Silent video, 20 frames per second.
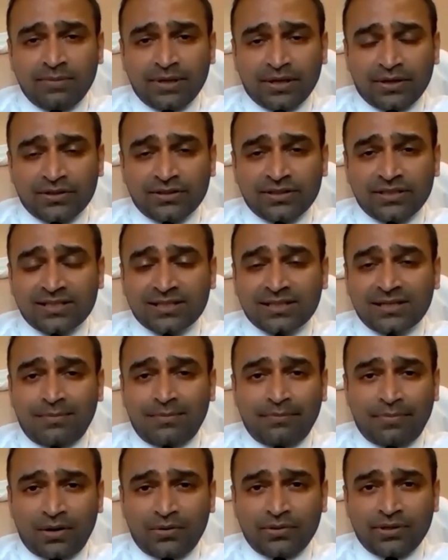because there's
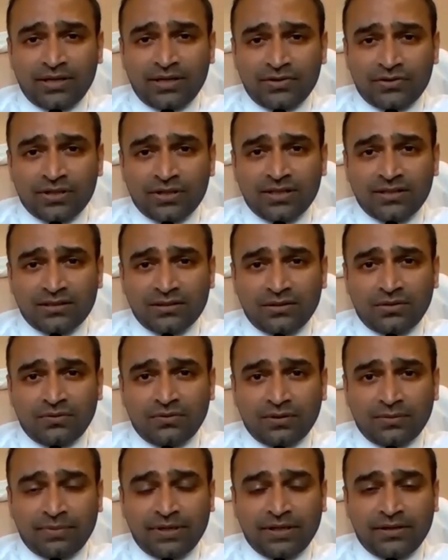compound interest
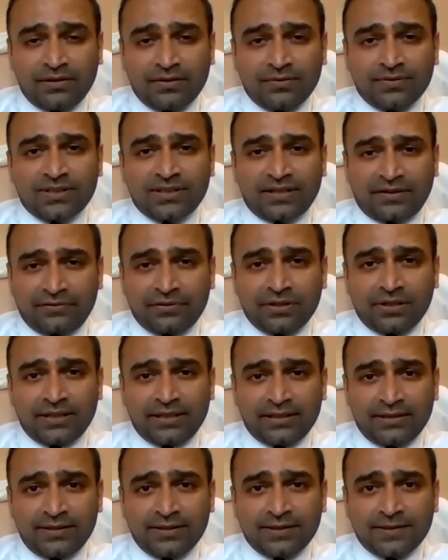over a period of several
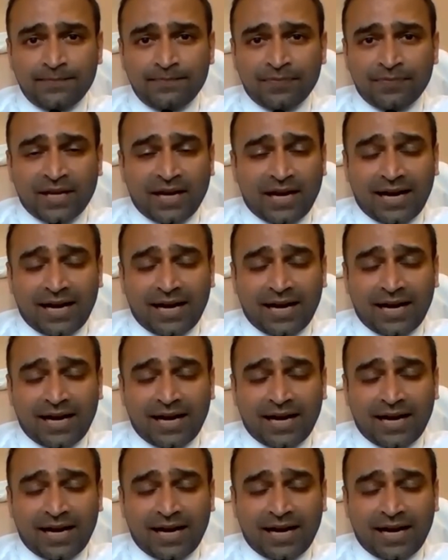years.